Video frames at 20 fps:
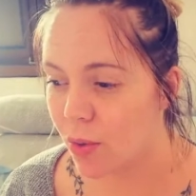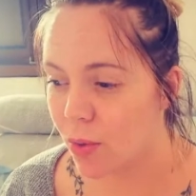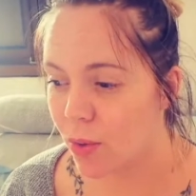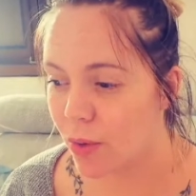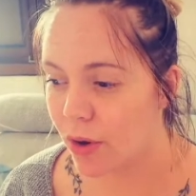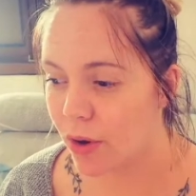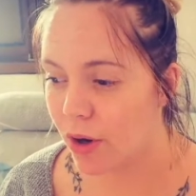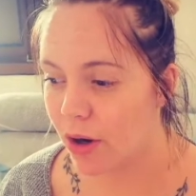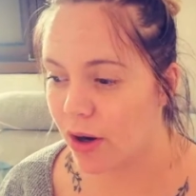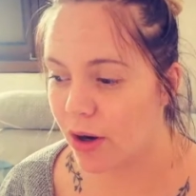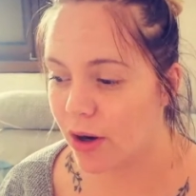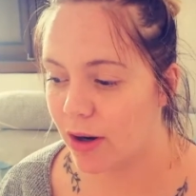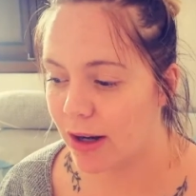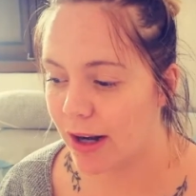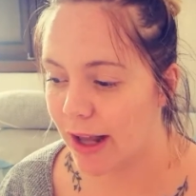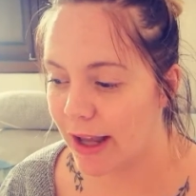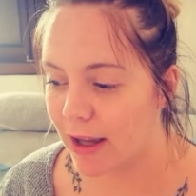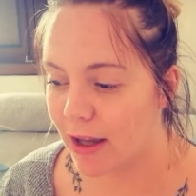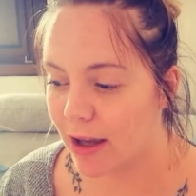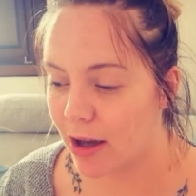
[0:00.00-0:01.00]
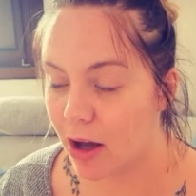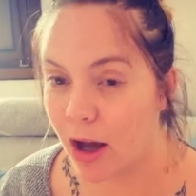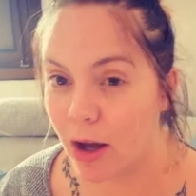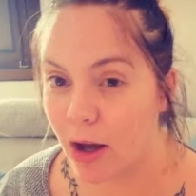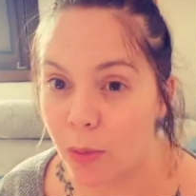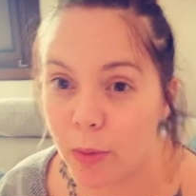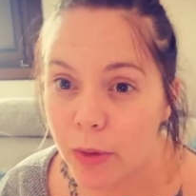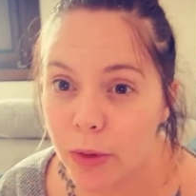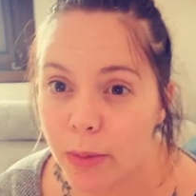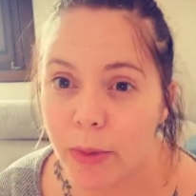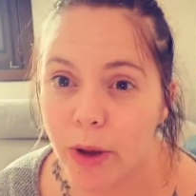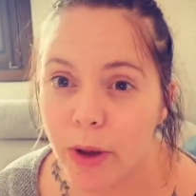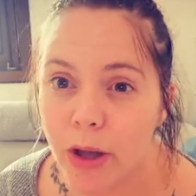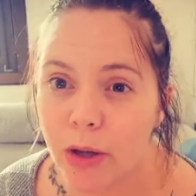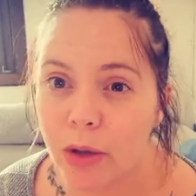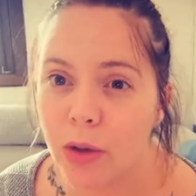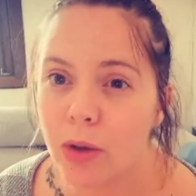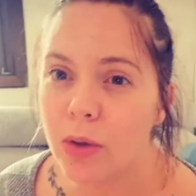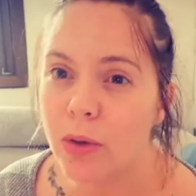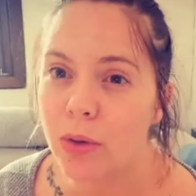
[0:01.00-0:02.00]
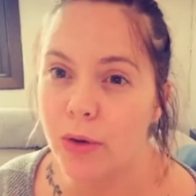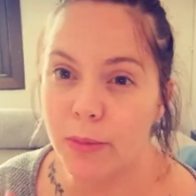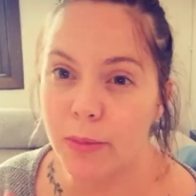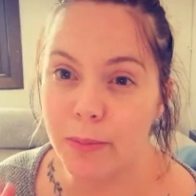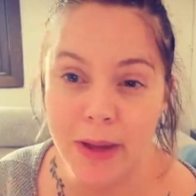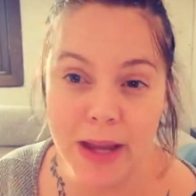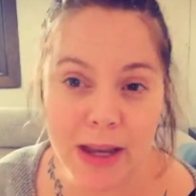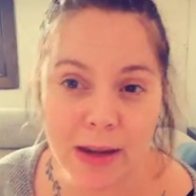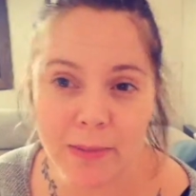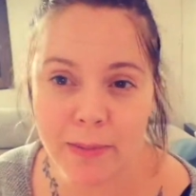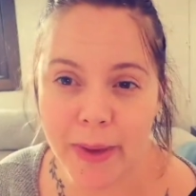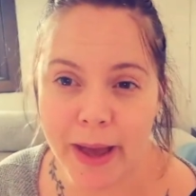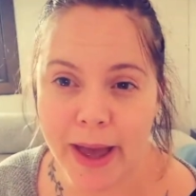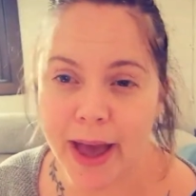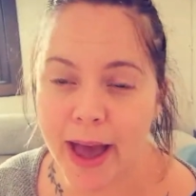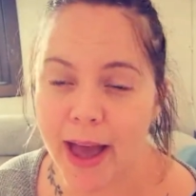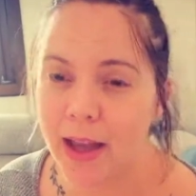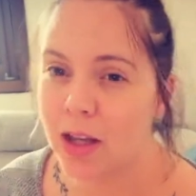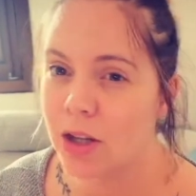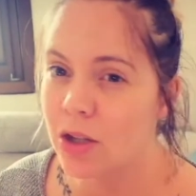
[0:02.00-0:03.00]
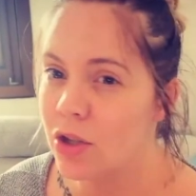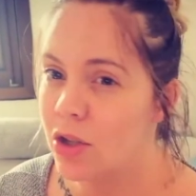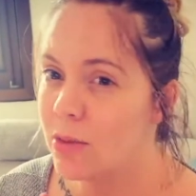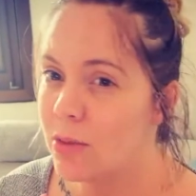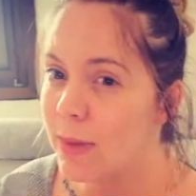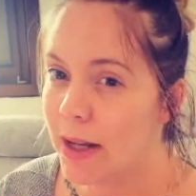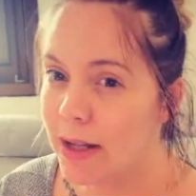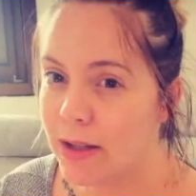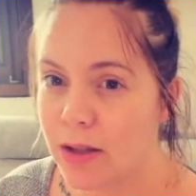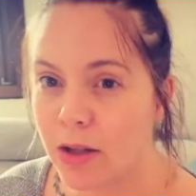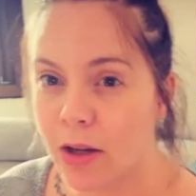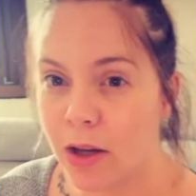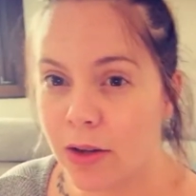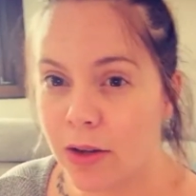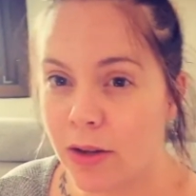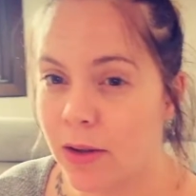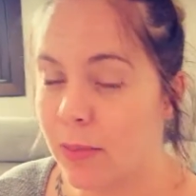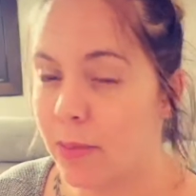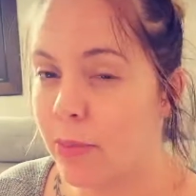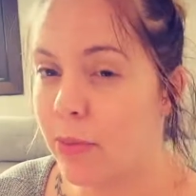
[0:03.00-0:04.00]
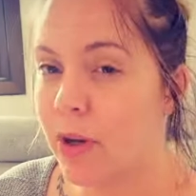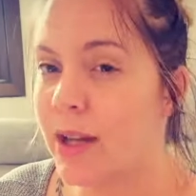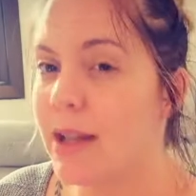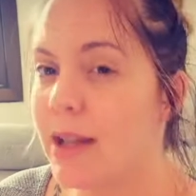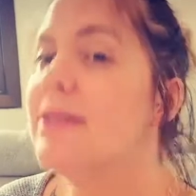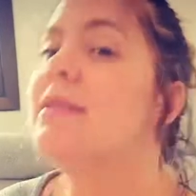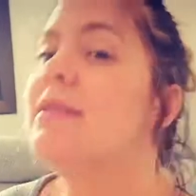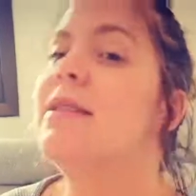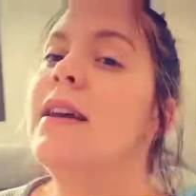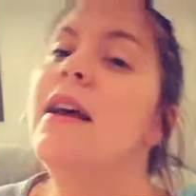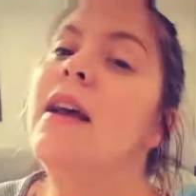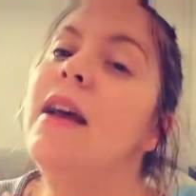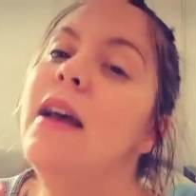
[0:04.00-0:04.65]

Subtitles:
or like a hot water bottle or bean bag and just place it on the breast,